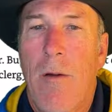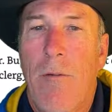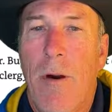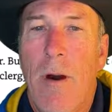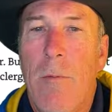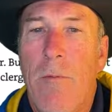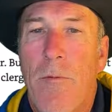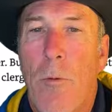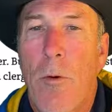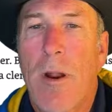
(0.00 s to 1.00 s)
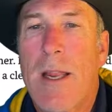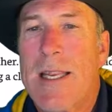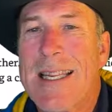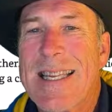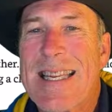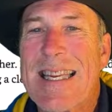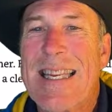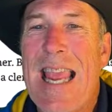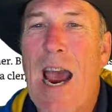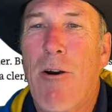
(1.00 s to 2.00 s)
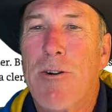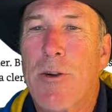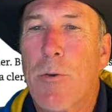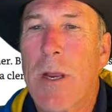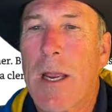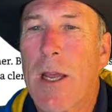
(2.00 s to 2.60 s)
from 40 to 60 hours a week,